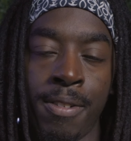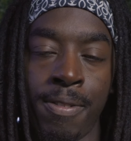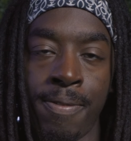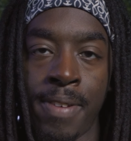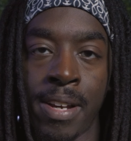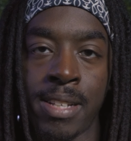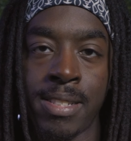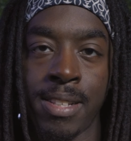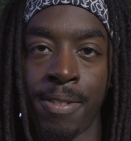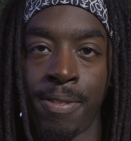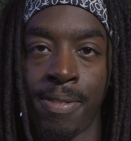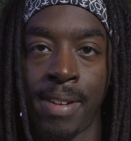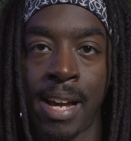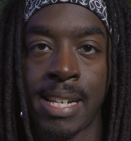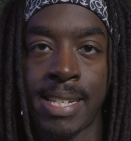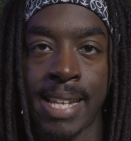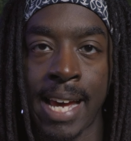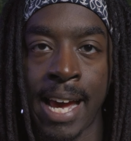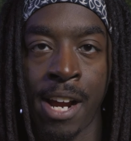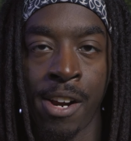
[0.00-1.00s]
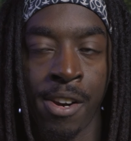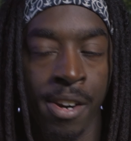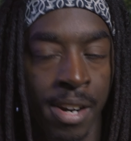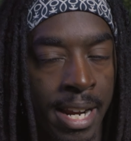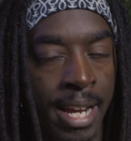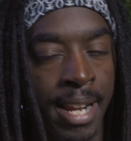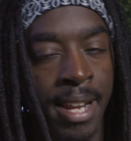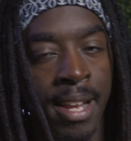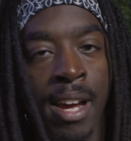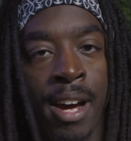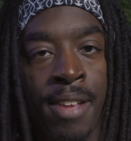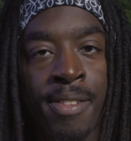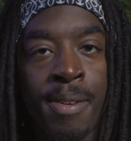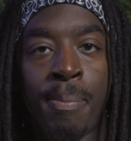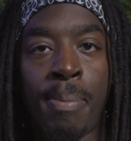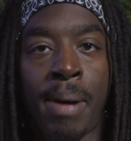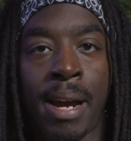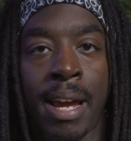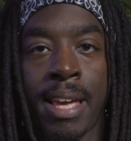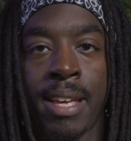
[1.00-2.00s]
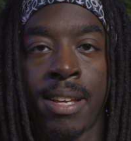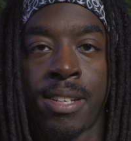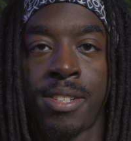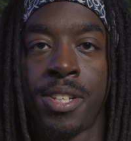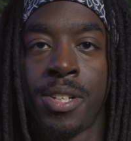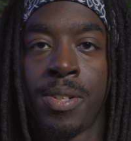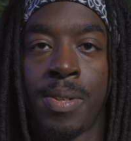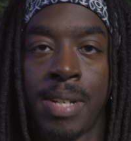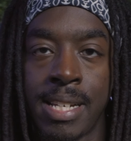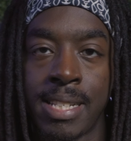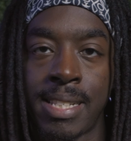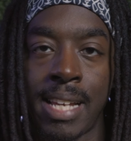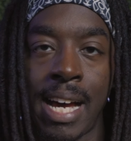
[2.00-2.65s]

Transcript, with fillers: to fix a flat tire or any other bike issue is